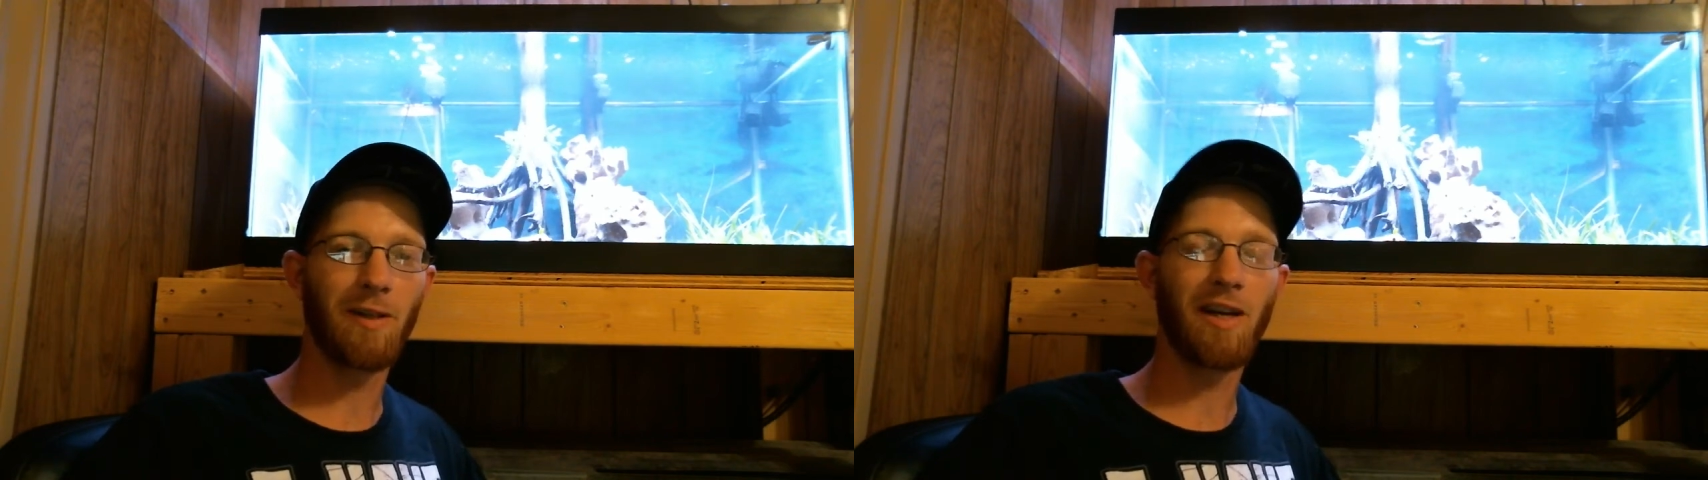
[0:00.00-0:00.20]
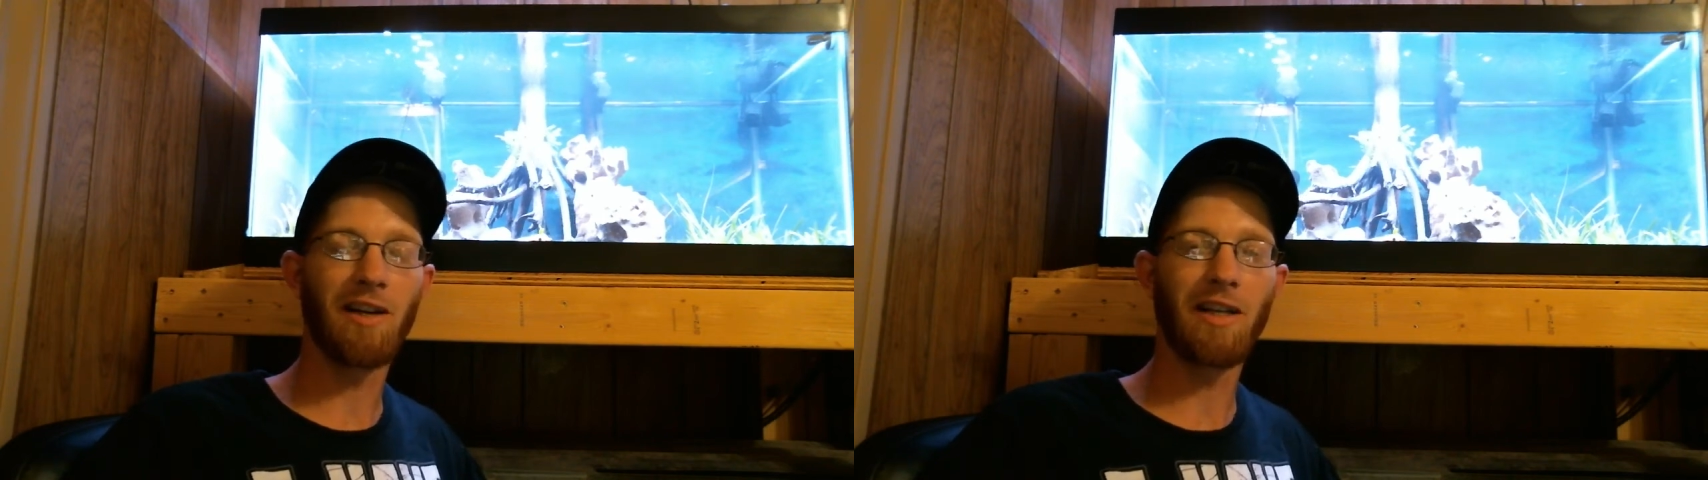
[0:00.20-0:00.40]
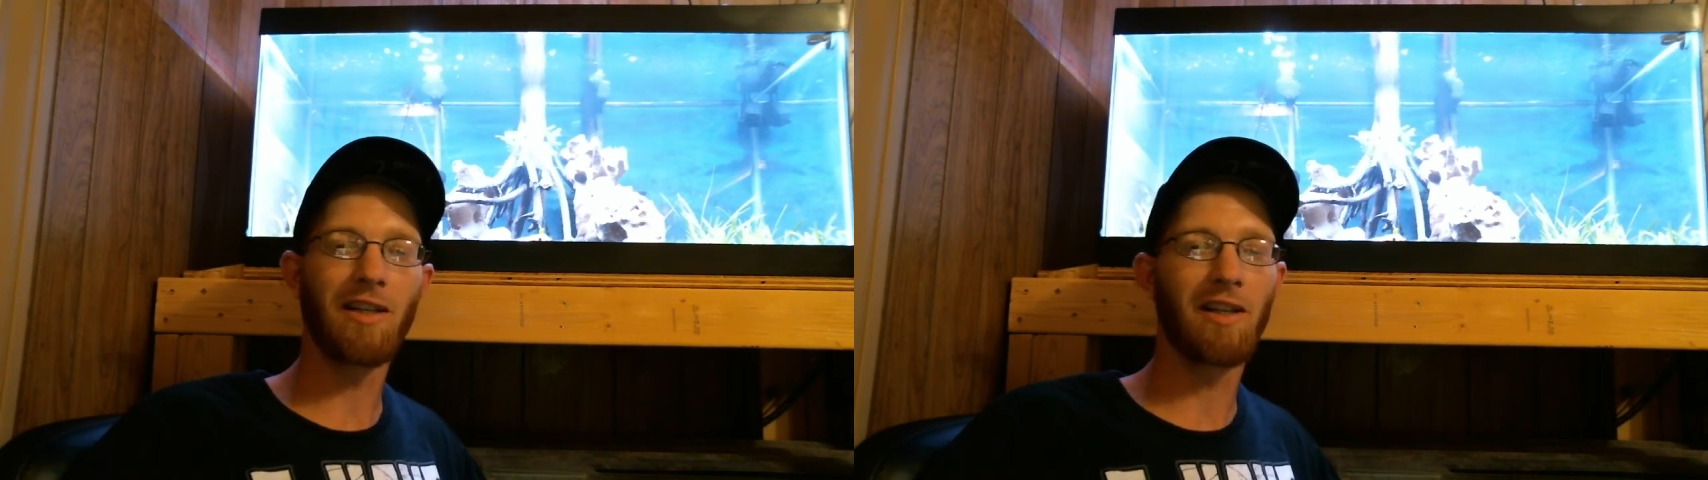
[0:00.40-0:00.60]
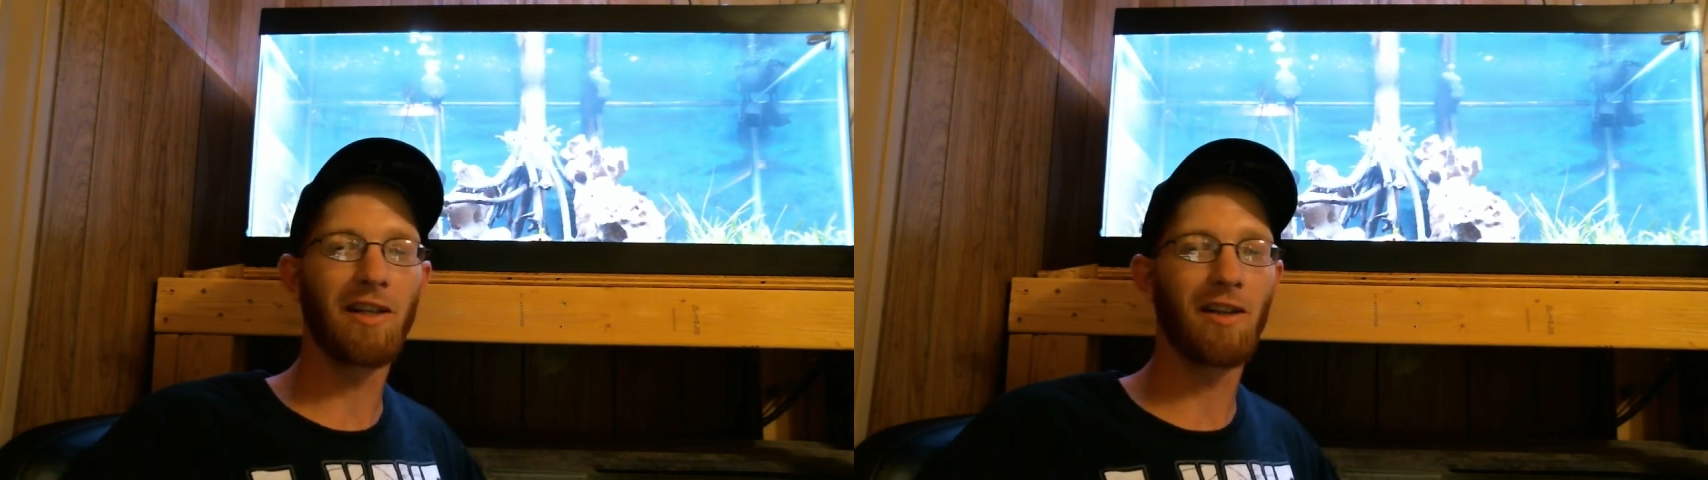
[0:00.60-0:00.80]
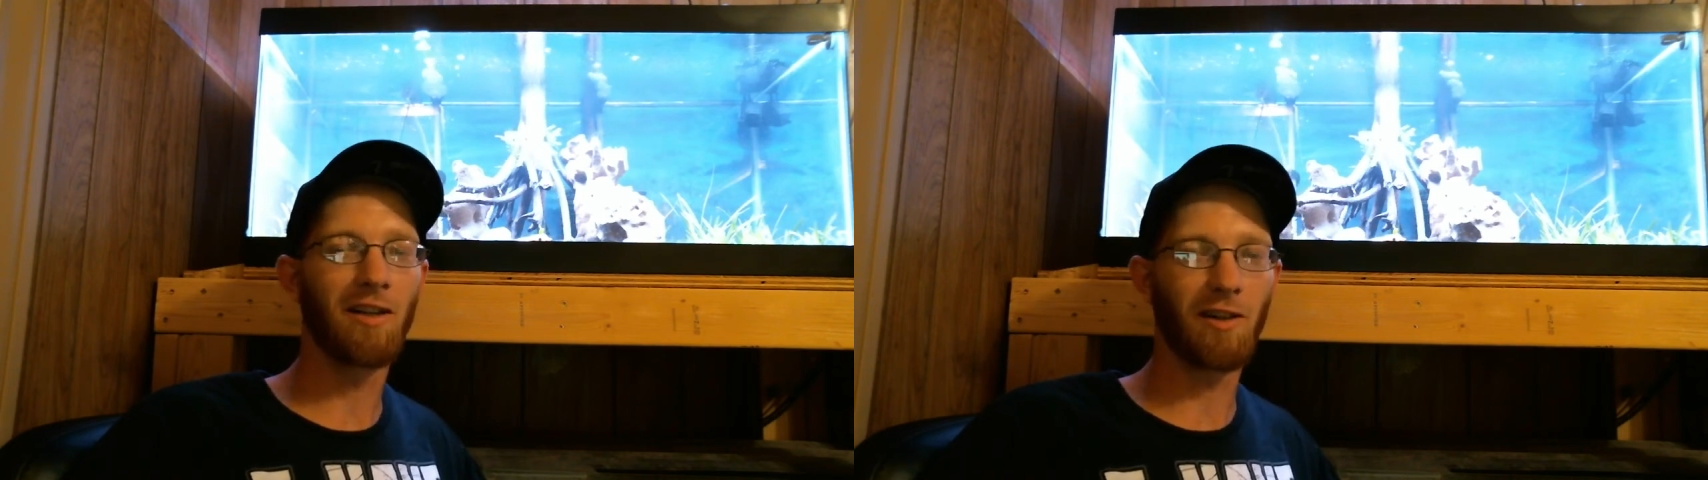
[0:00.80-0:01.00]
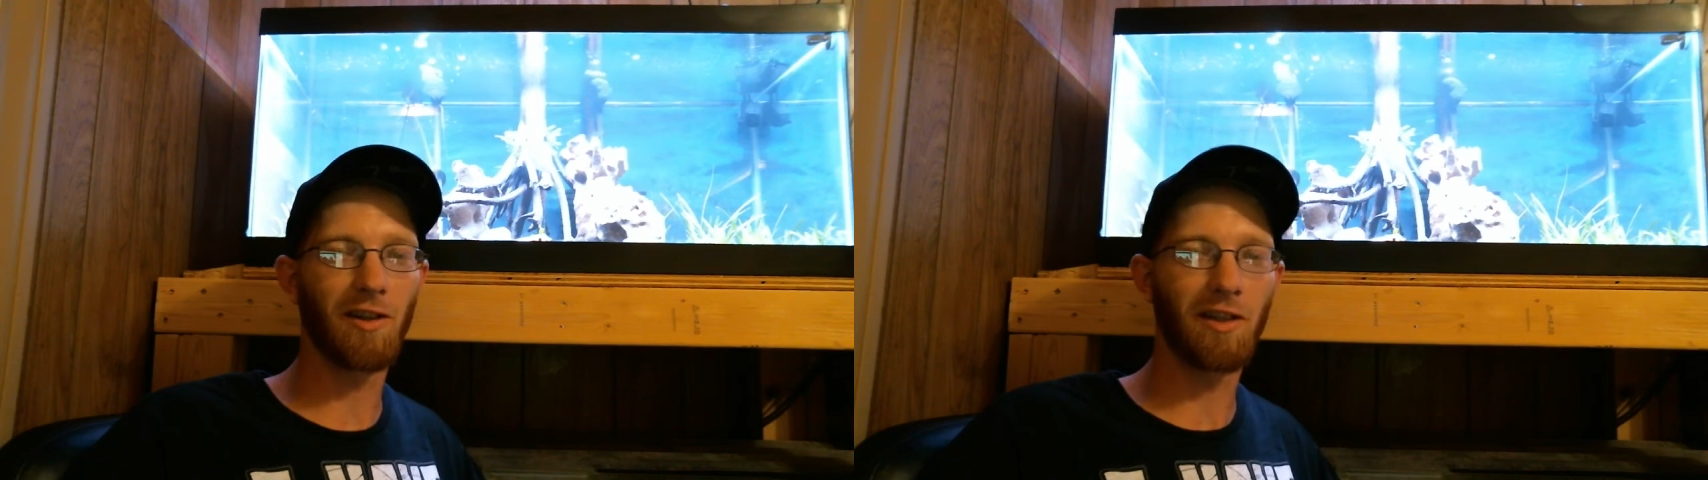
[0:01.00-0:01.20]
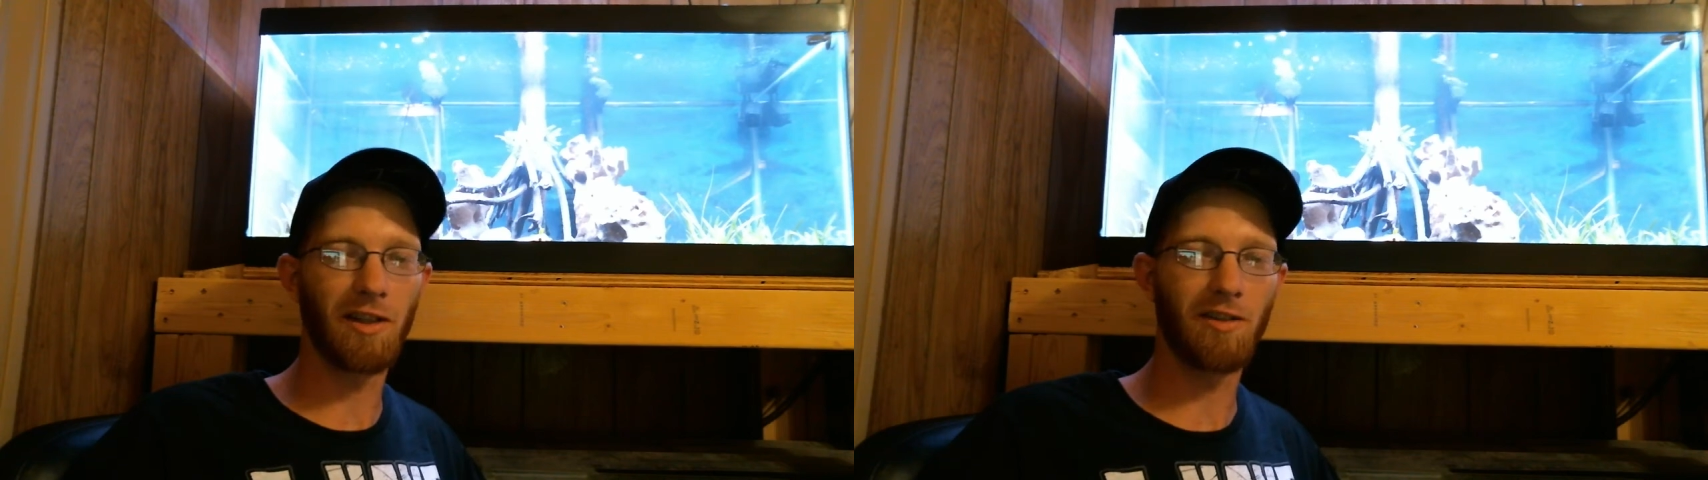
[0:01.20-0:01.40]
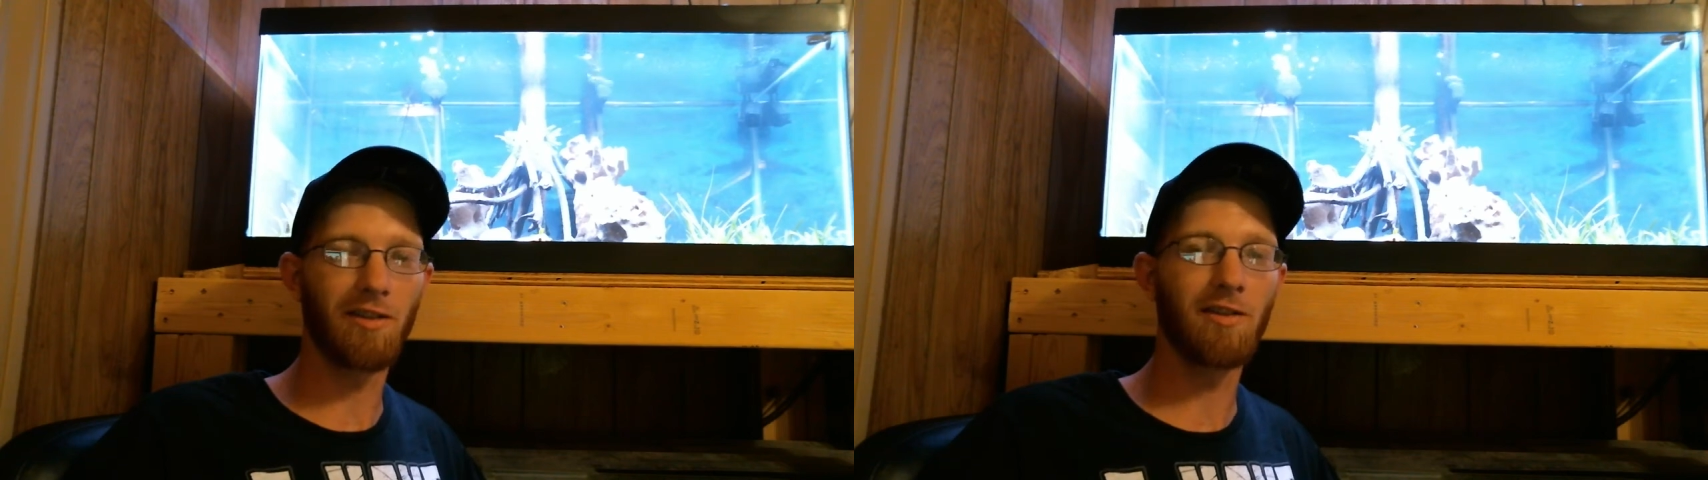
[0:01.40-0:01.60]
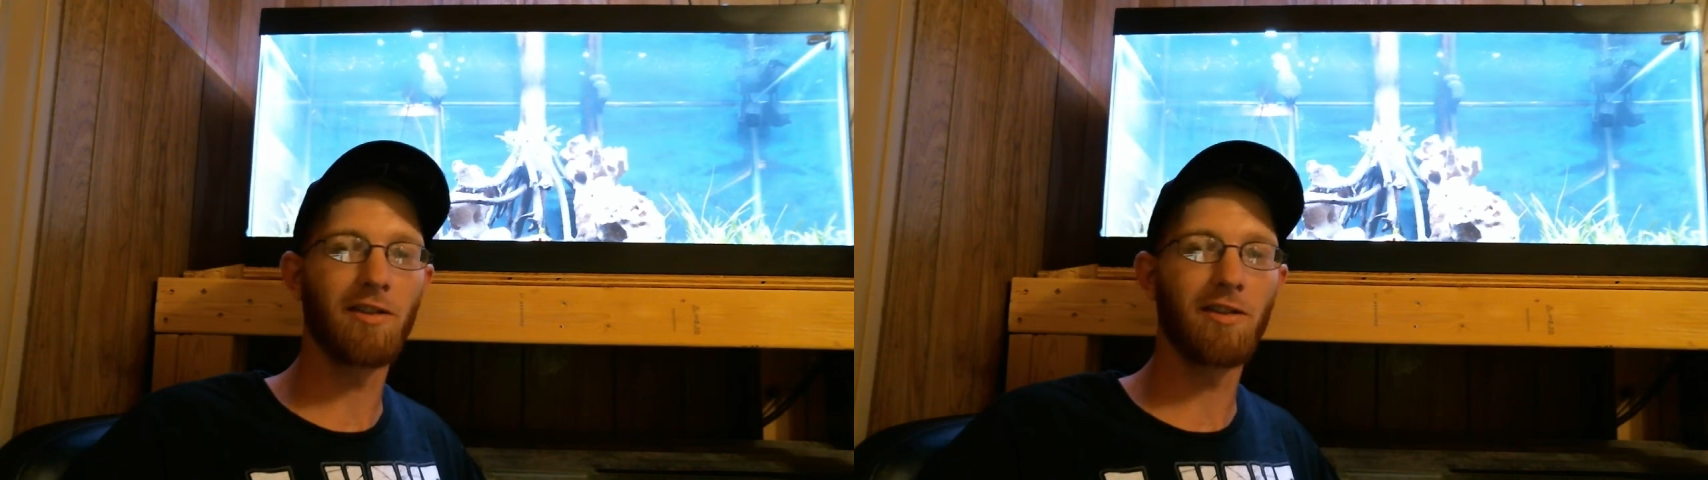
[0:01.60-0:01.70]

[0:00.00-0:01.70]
not getting any younger, and it's